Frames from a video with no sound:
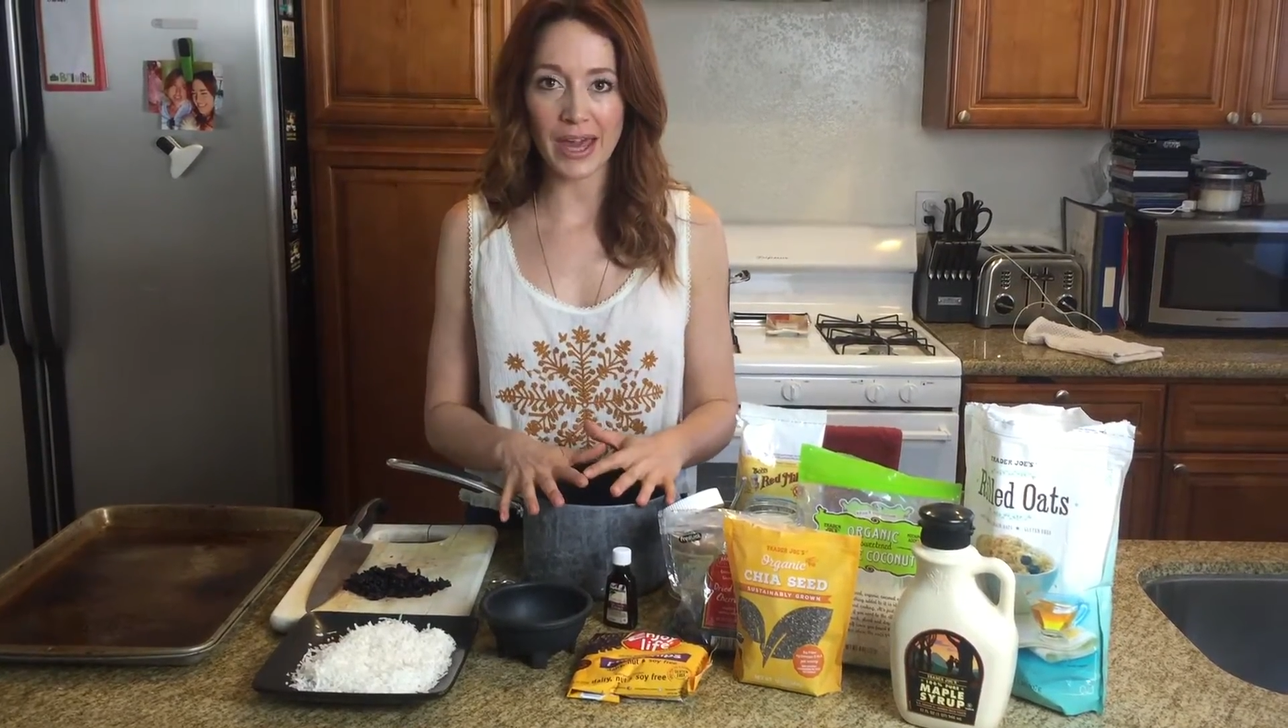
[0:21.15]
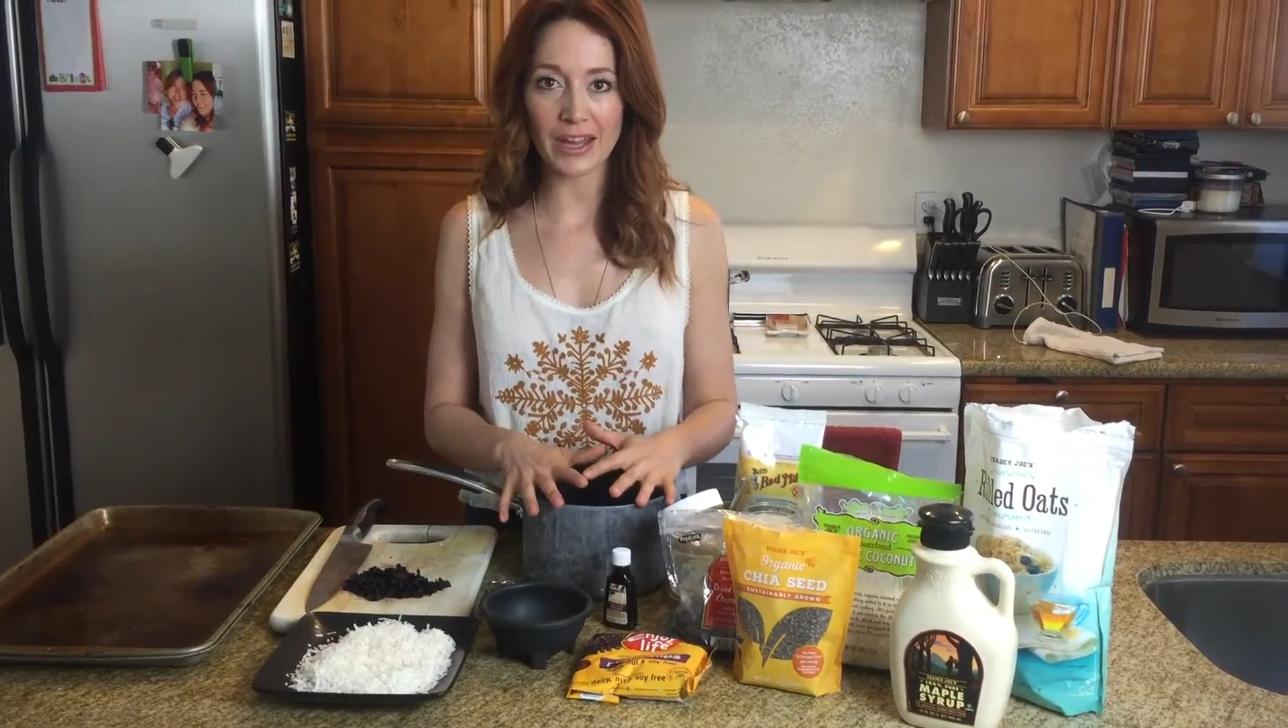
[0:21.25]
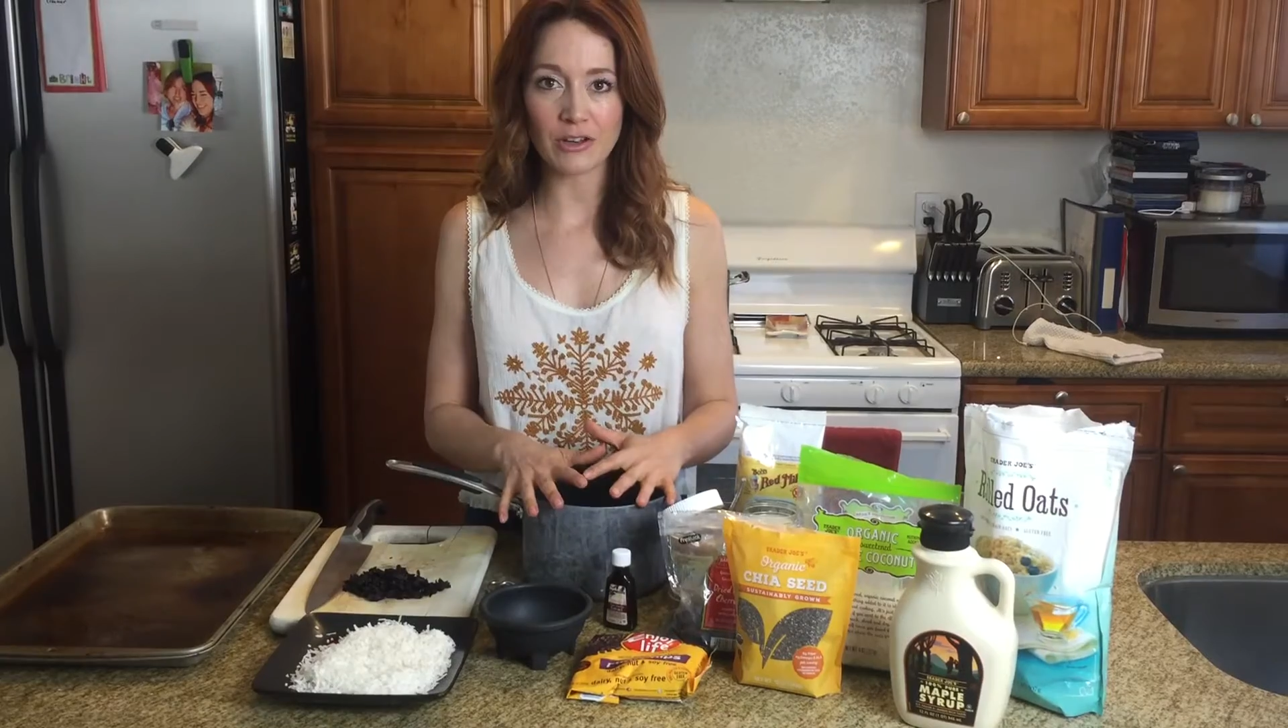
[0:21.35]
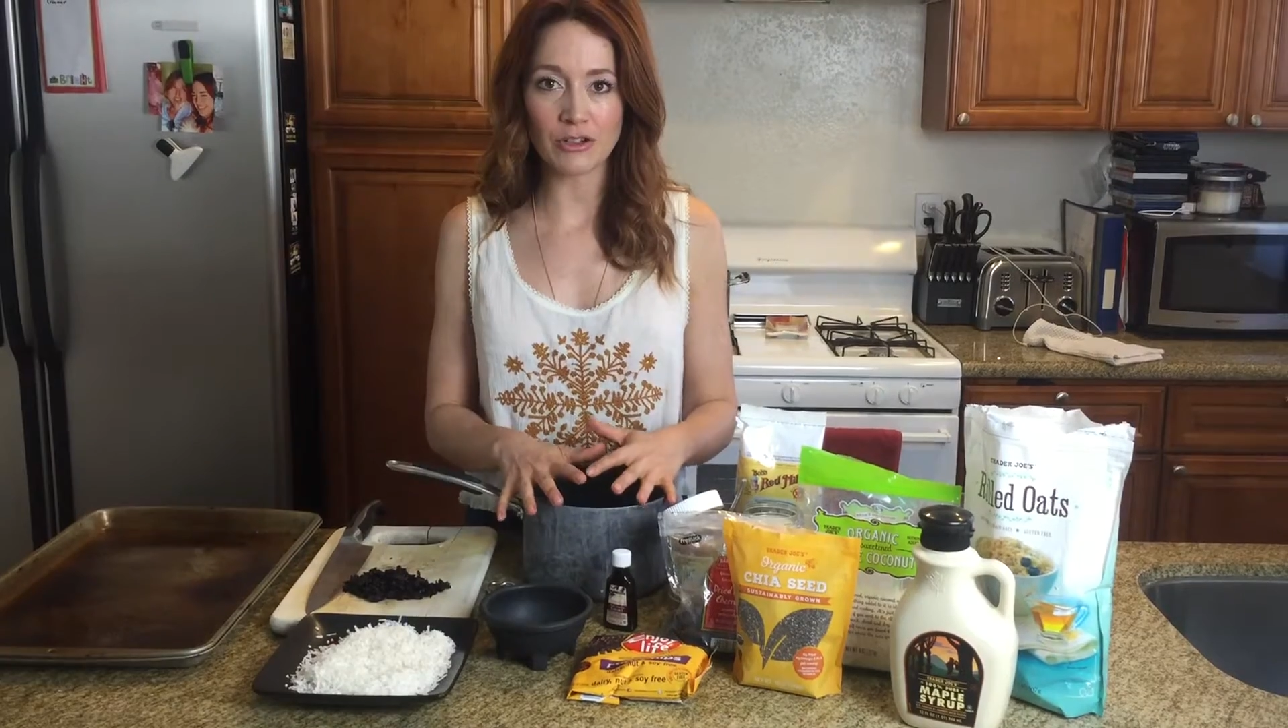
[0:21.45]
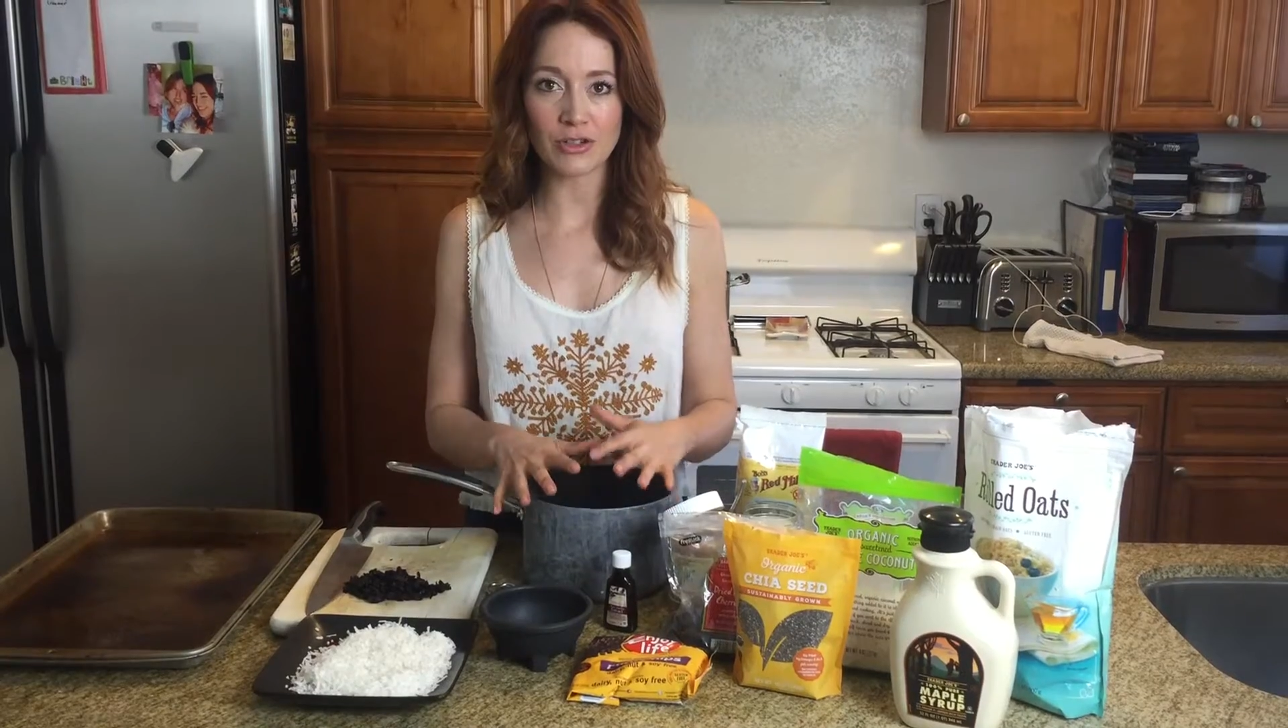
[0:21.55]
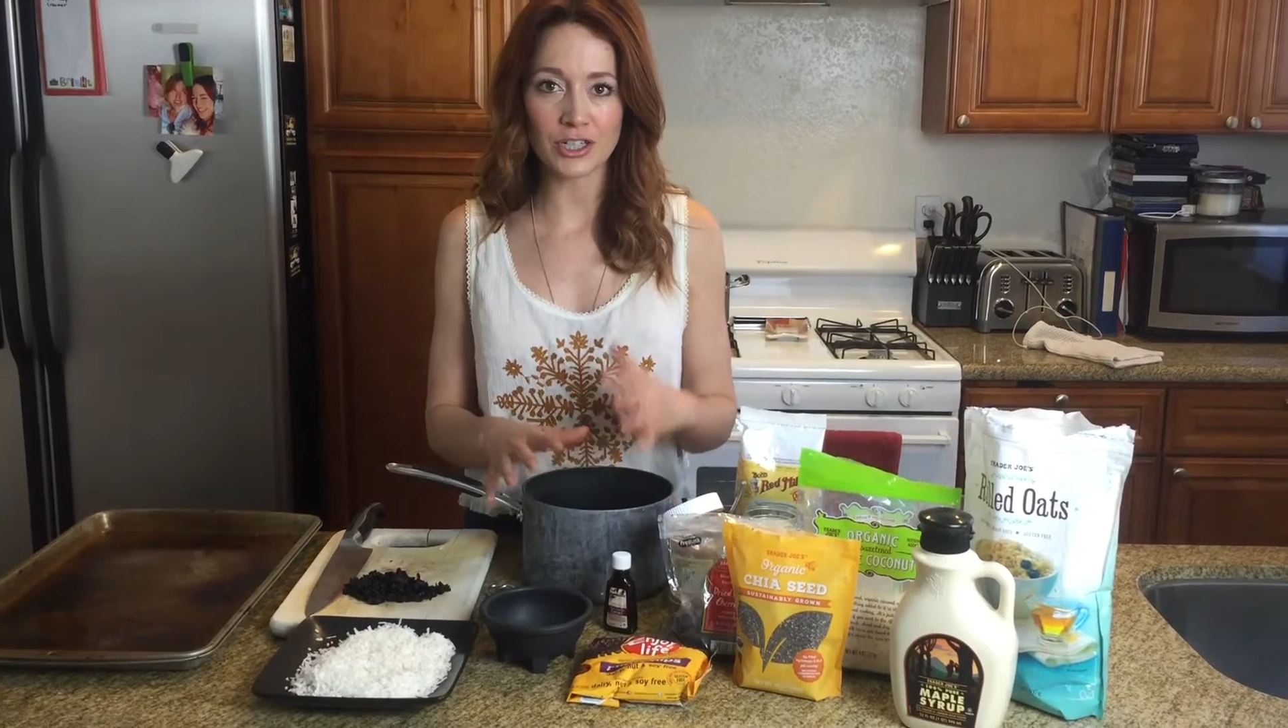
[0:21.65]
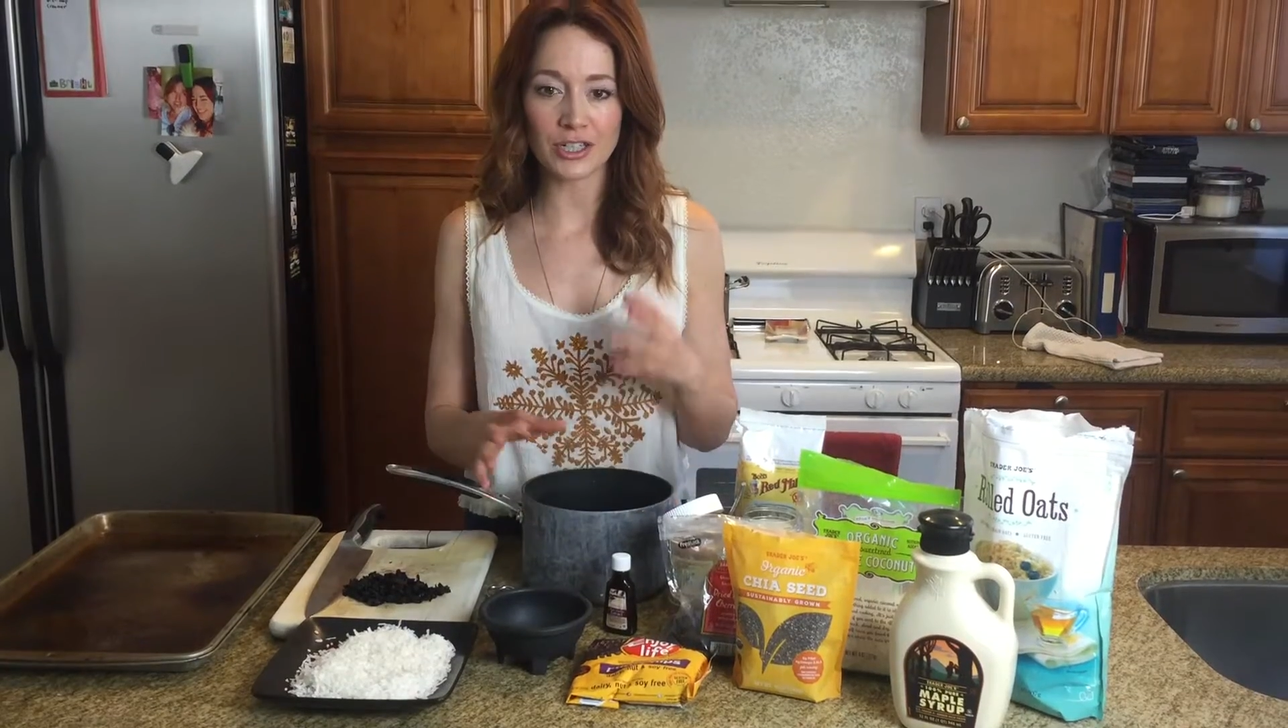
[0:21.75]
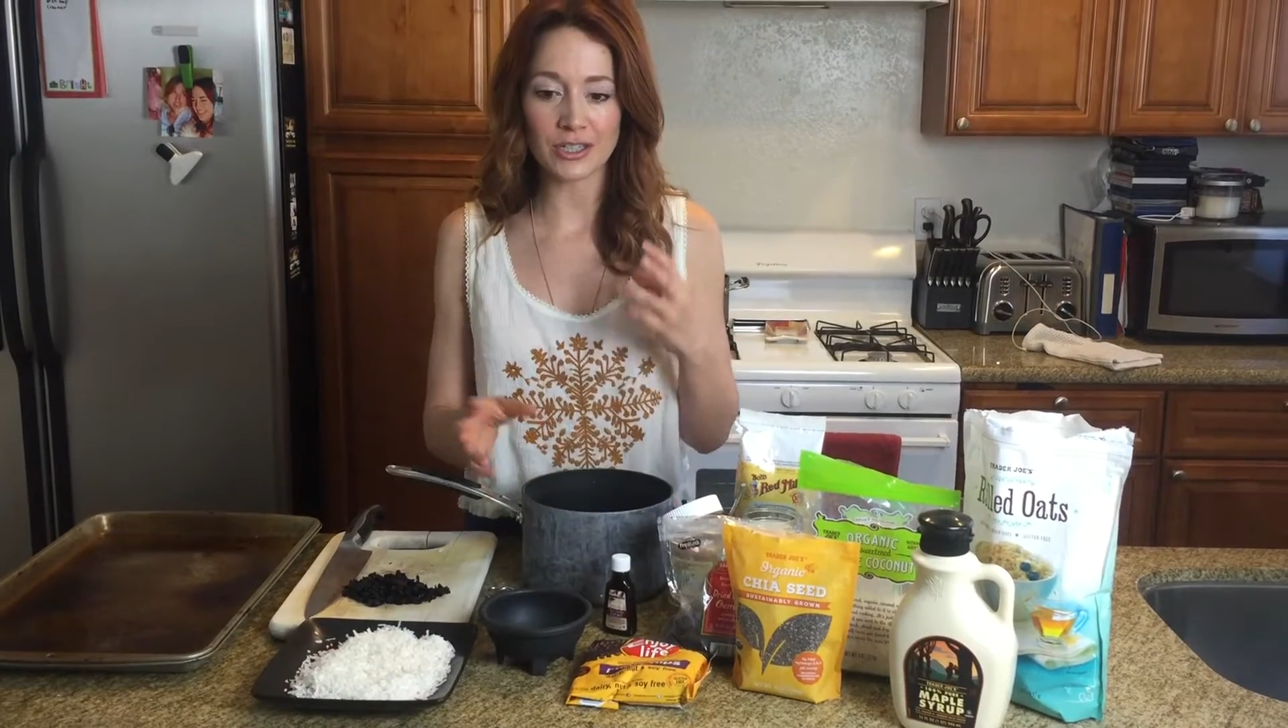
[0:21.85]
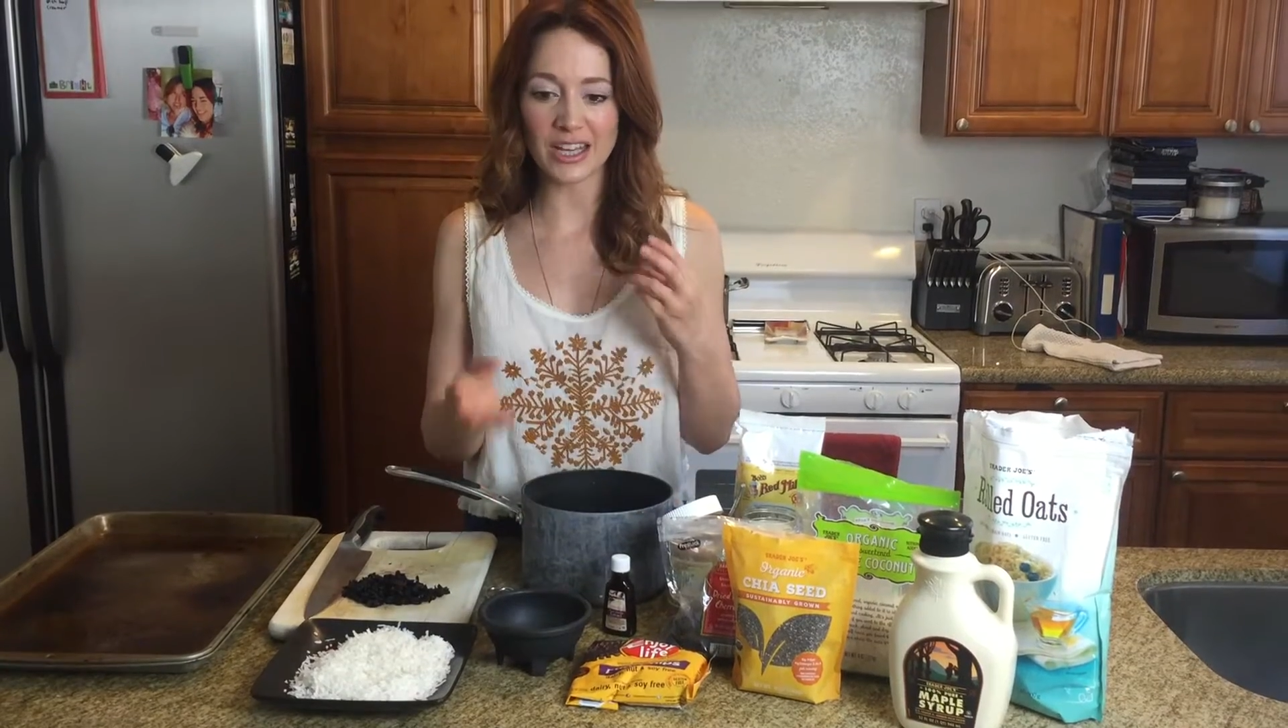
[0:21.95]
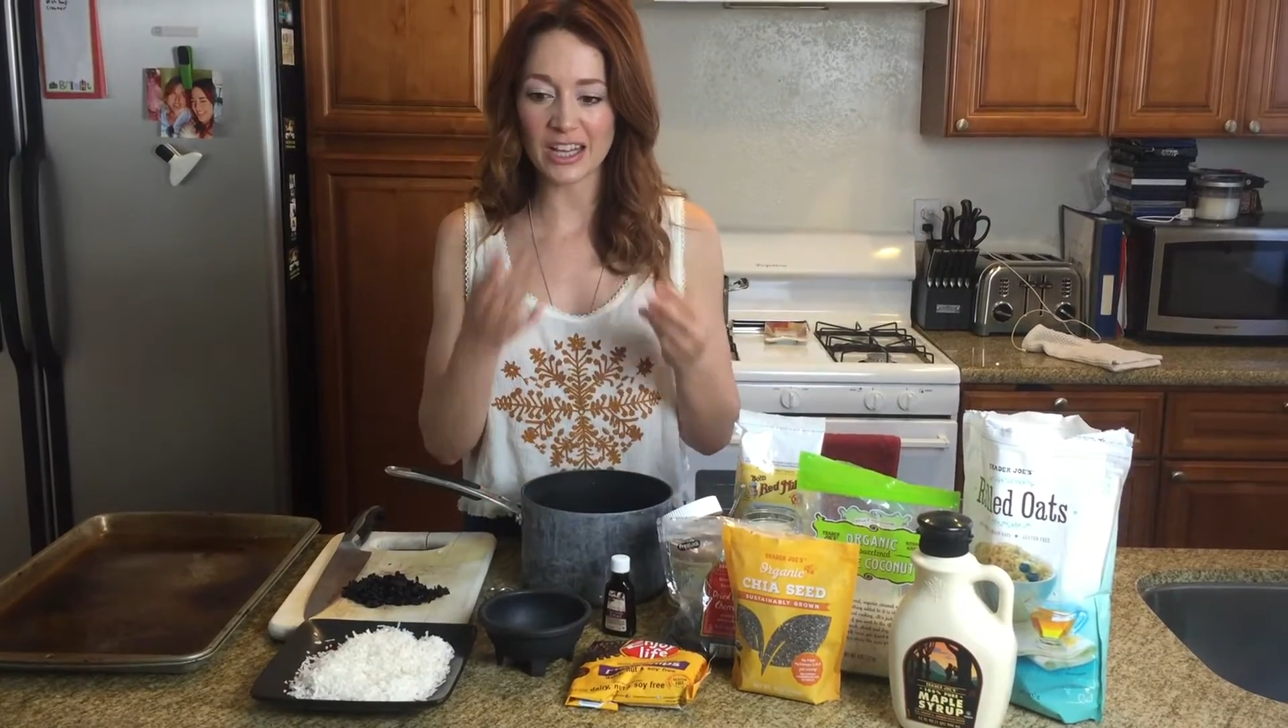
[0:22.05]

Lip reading: and nutritious,